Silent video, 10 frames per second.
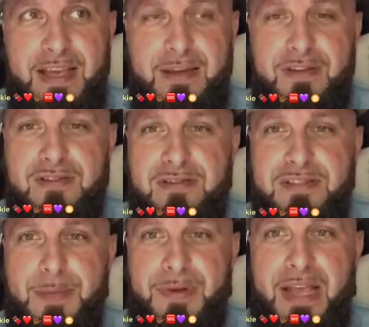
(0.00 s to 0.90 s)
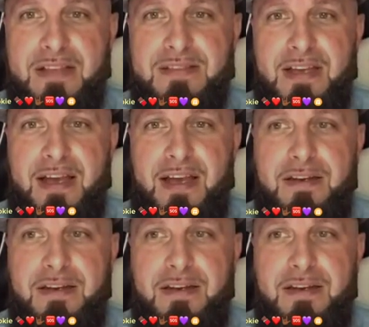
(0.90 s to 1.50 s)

of stepping outside,